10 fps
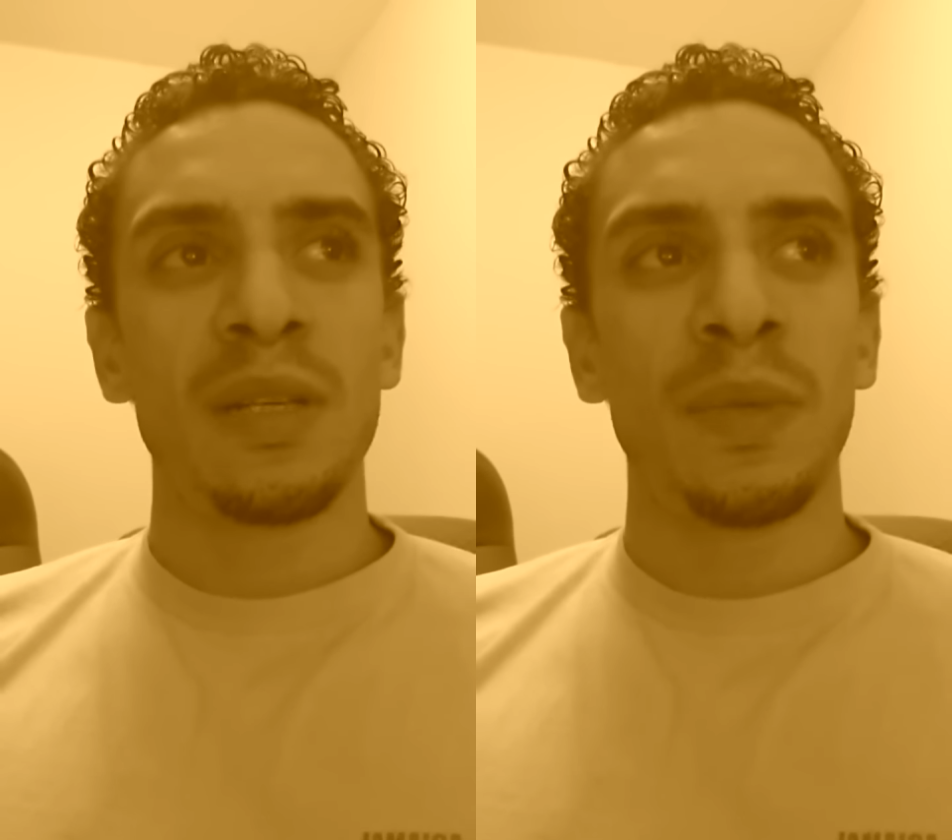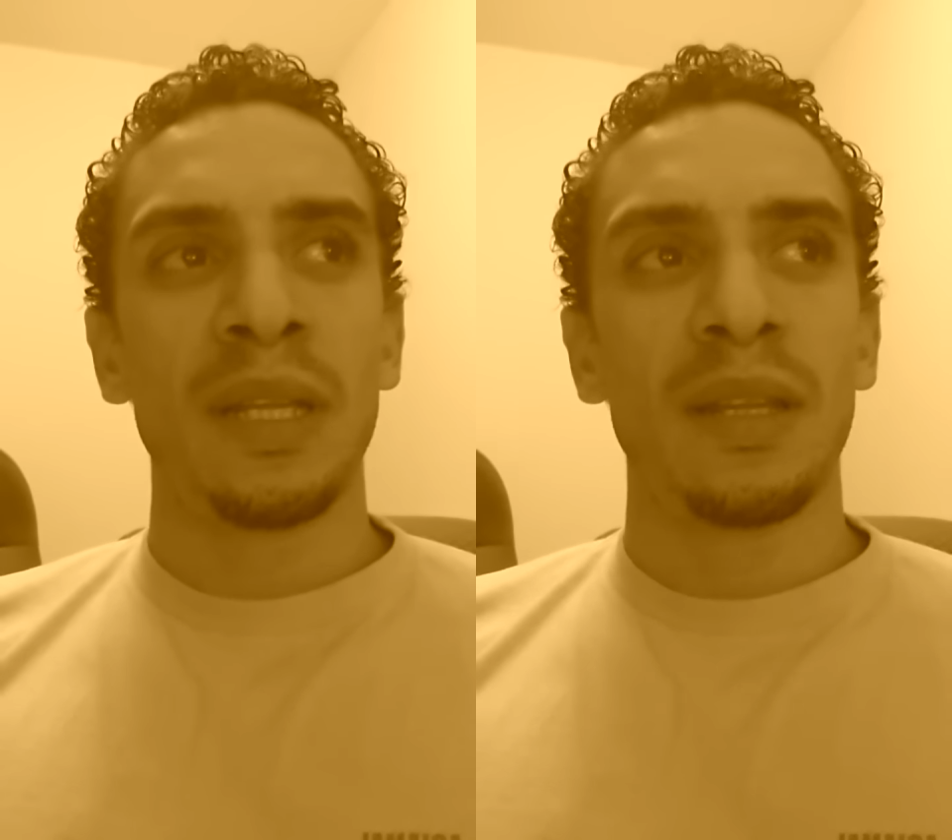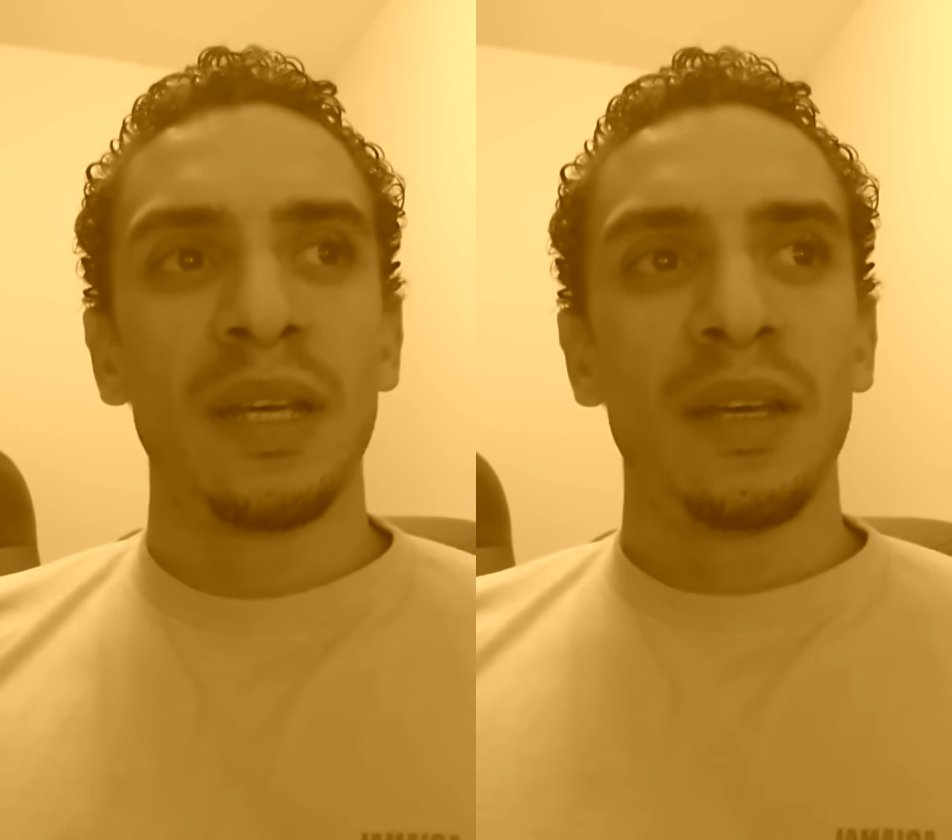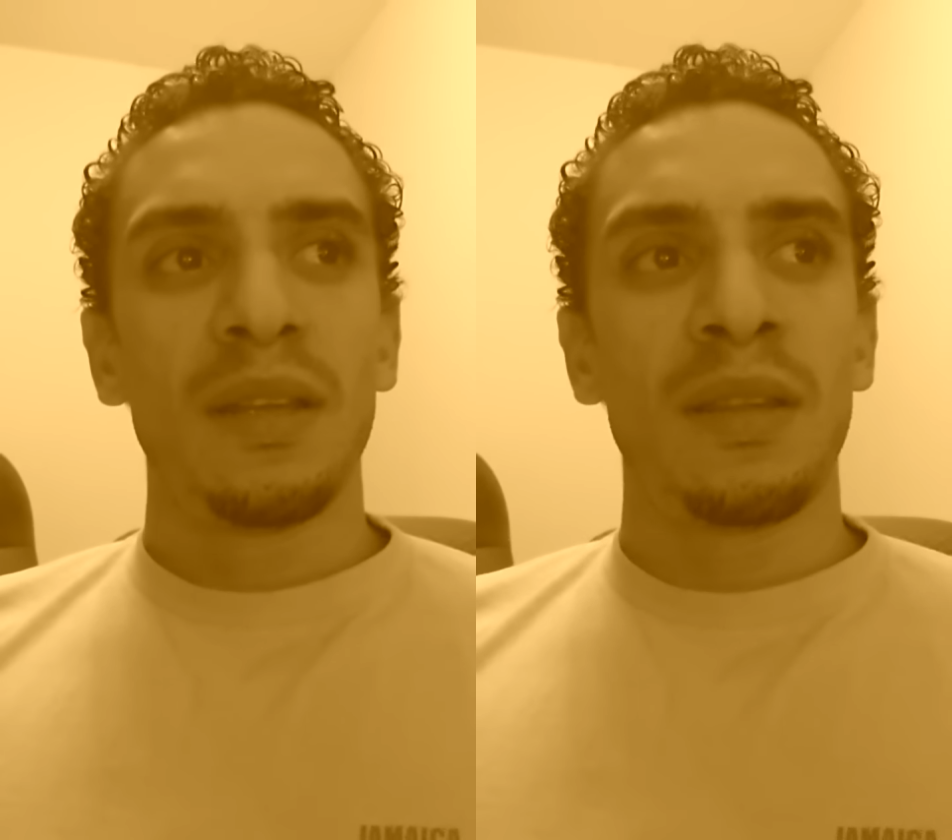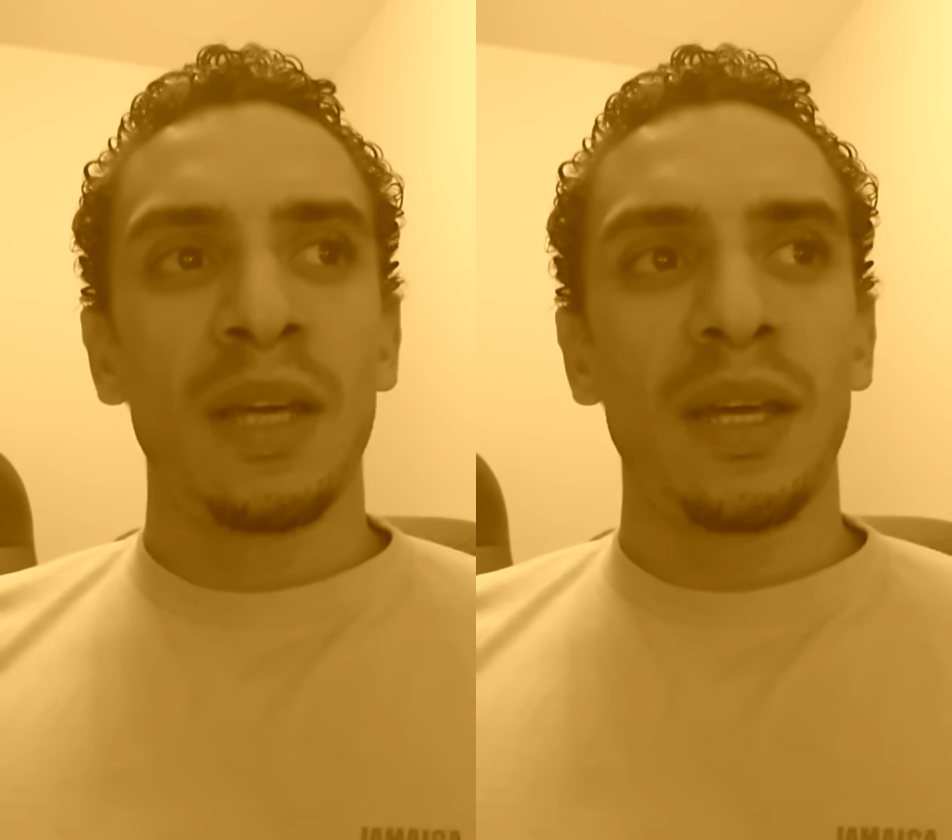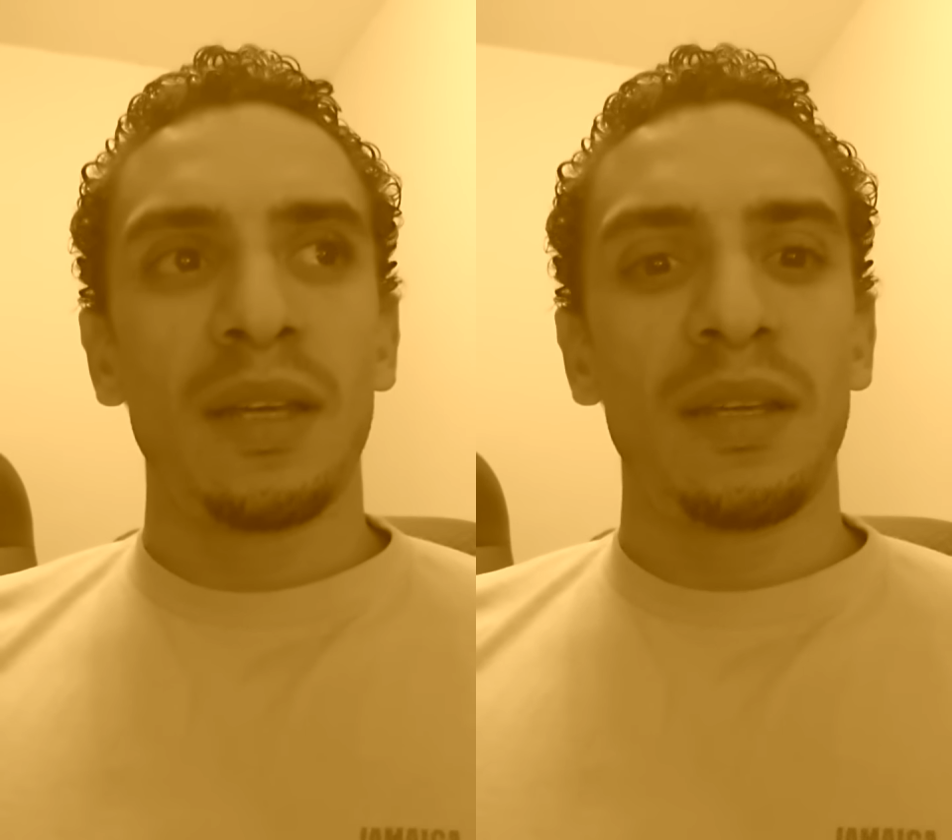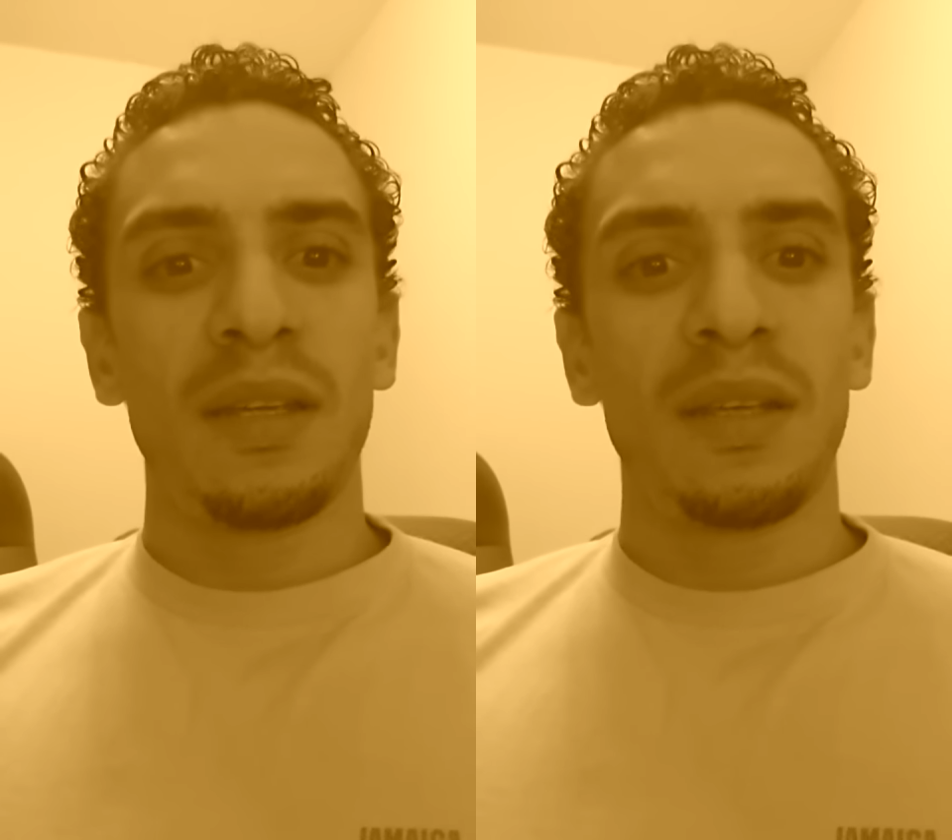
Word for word: something that